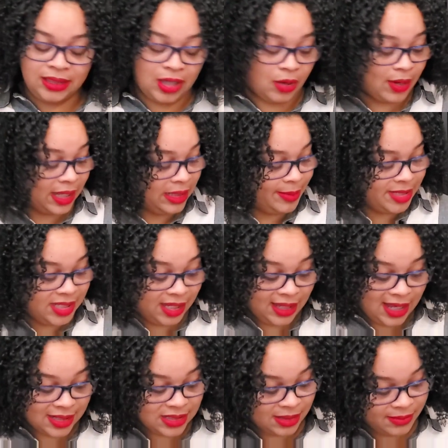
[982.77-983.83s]
Okay, let me tell
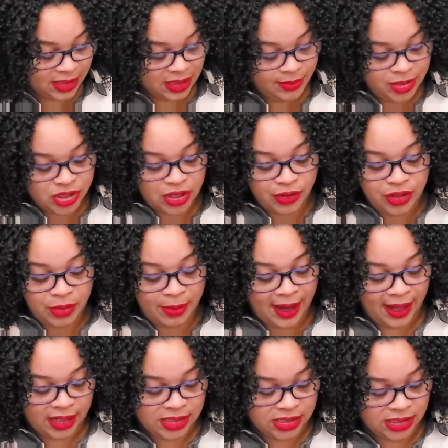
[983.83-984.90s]
y'all something. Let me show you the
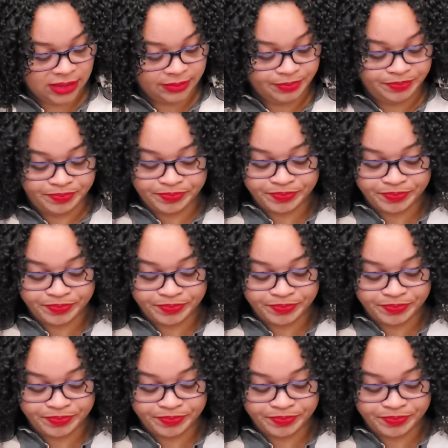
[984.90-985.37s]
packaging.